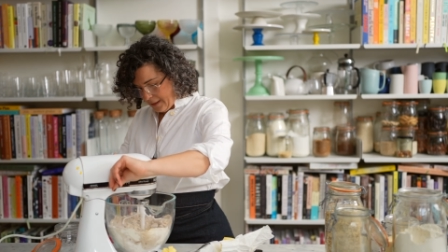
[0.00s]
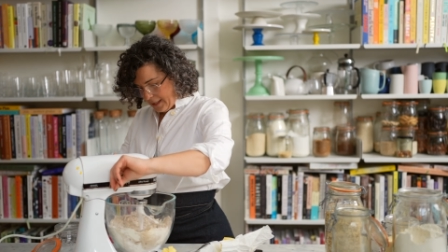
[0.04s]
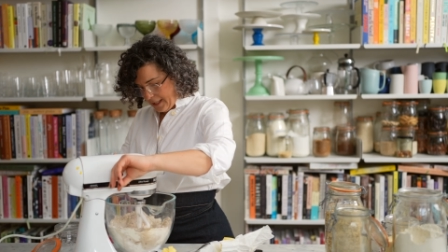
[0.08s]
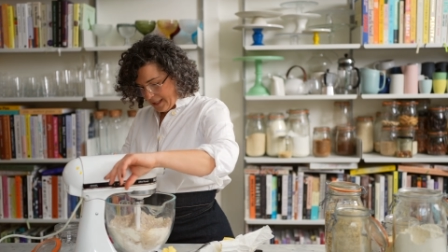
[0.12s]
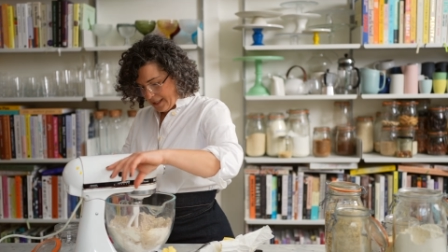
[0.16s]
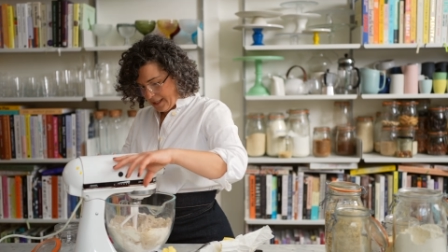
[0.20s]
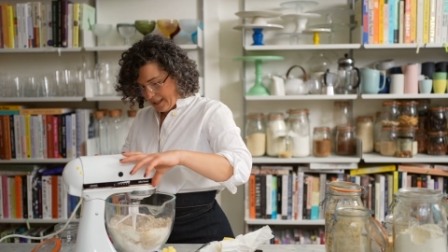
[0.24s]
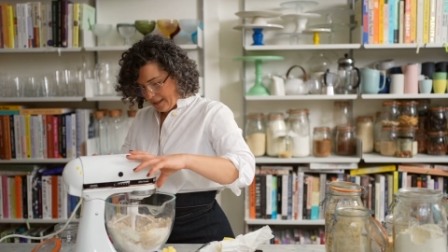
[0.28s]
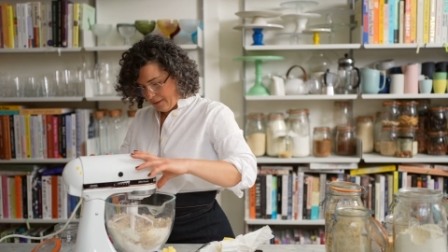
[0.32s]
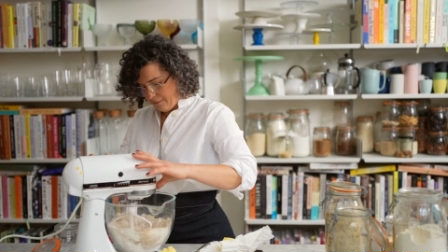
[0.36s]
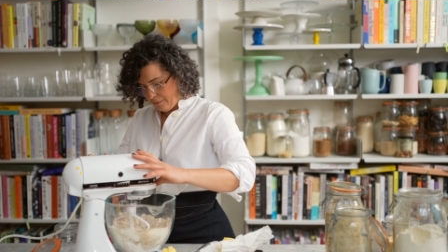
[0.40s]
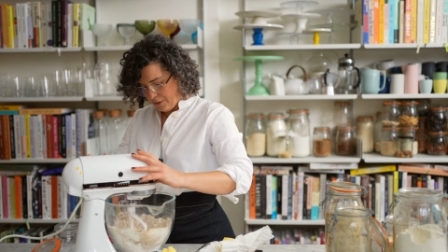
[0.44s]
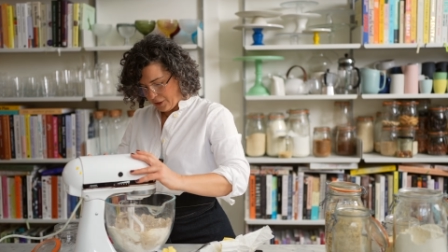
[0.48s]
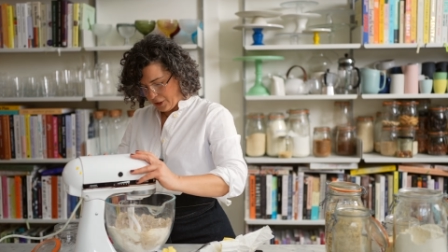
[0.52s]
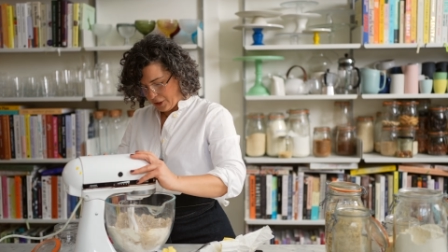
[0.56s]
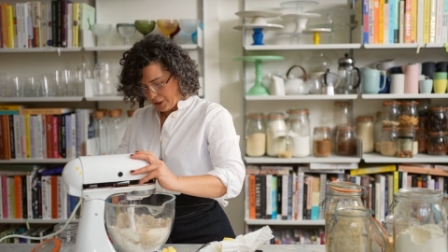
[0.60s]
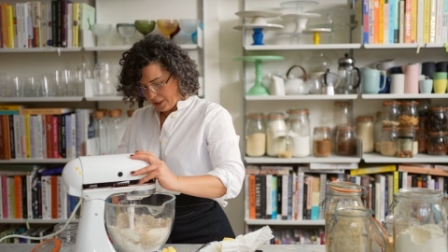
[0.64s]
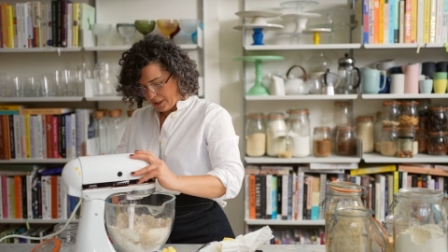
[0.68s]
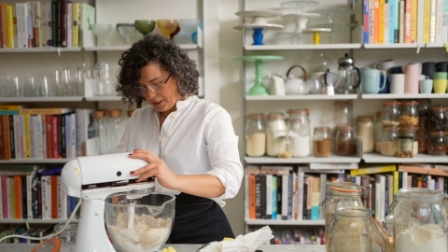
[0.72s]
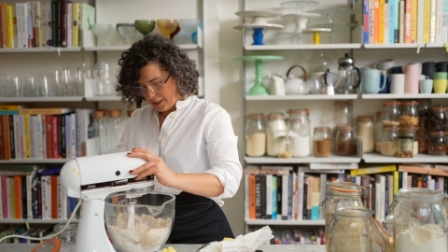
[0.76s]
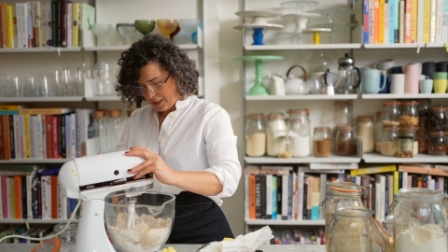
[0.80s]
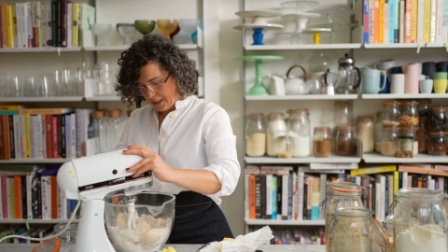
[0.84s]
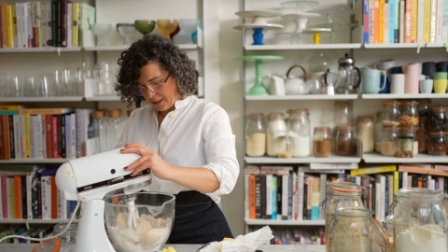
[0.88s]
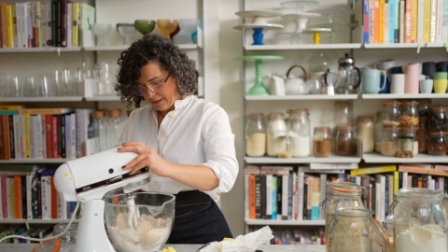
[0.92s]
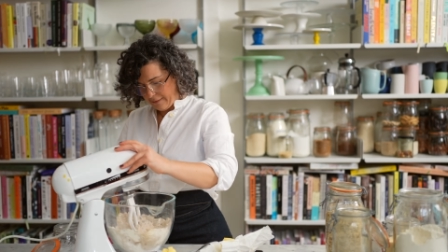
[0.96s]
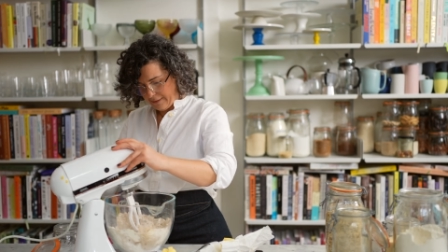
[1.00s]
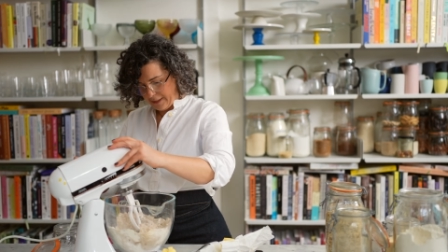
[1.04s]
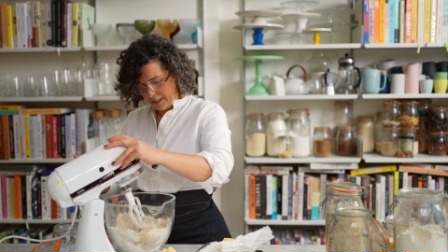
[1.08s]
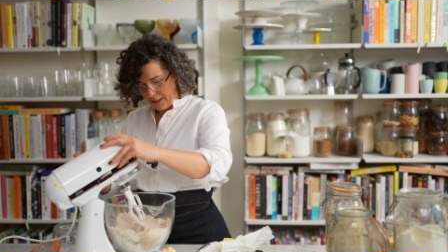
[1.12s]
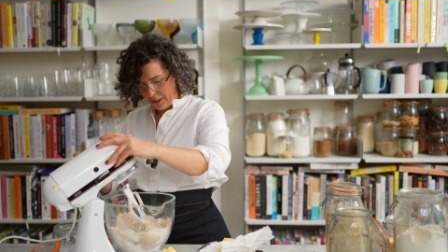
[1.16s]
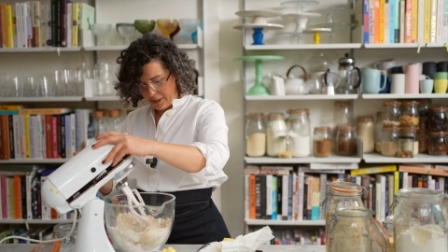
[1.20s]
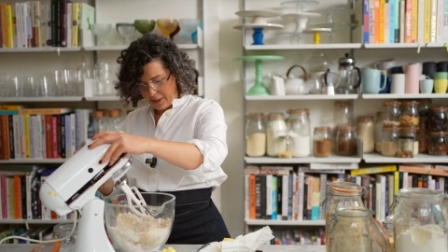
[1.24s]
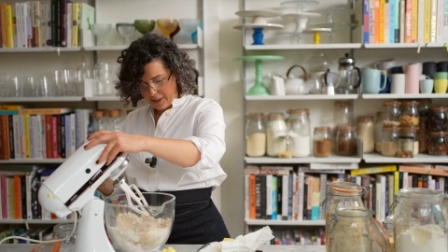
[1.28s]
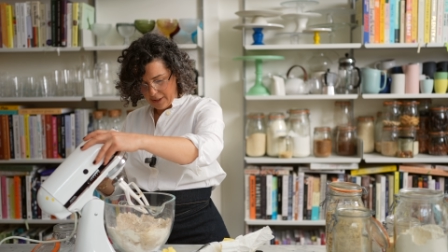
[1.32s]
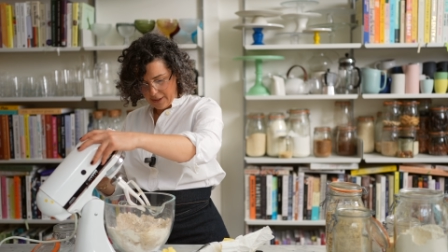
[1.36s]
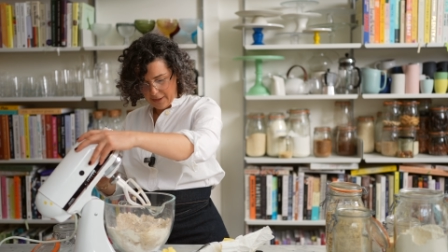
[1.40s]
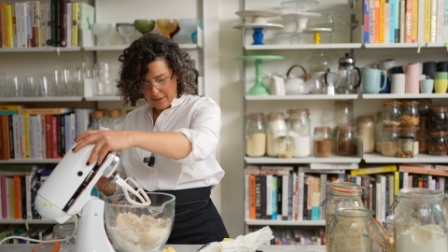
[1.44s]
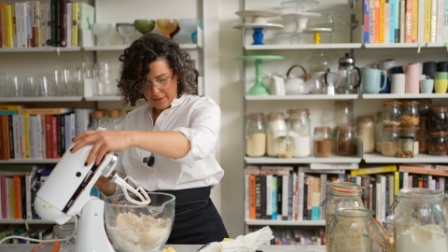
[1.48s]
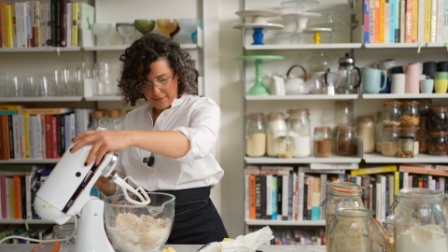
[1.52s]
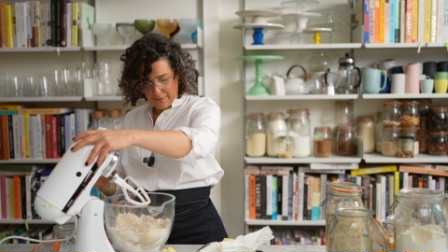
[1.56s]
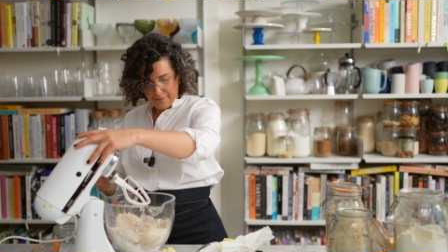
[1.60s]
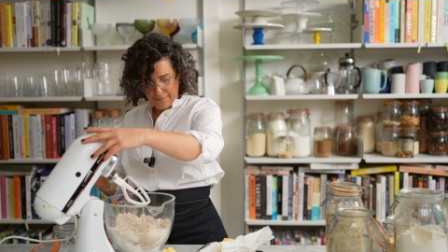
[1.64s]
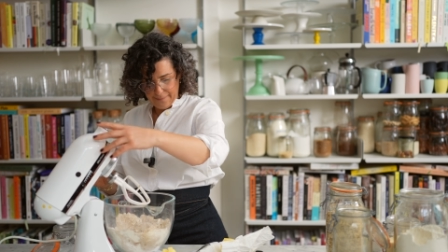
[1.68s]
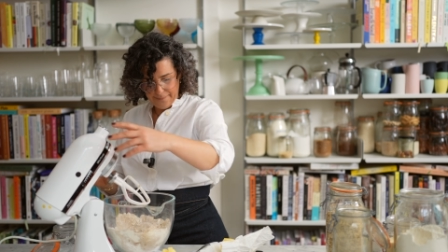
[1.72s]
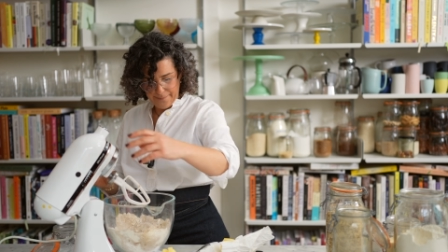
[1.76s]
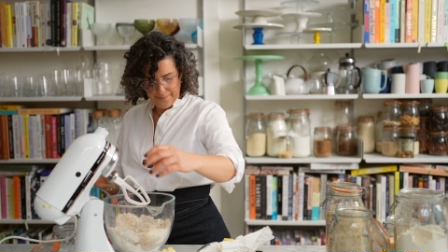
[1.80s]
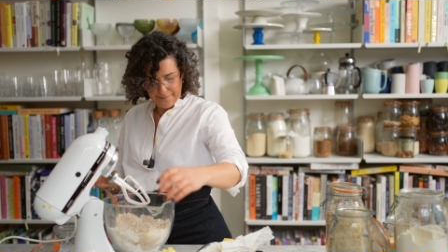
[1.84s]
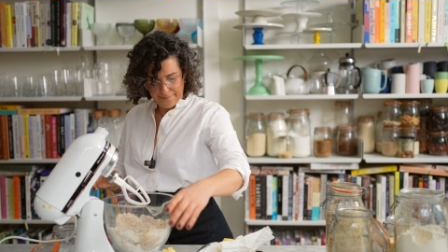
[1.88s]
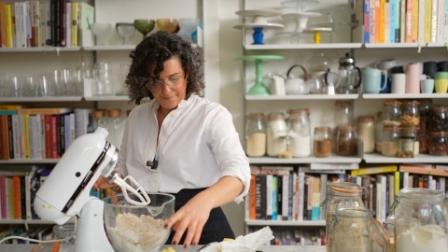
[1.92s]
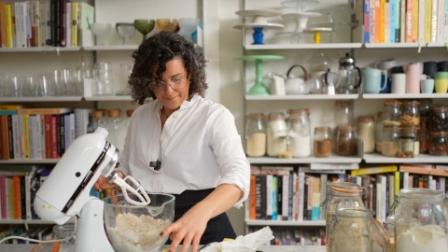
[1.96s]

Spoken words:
And then we're just going to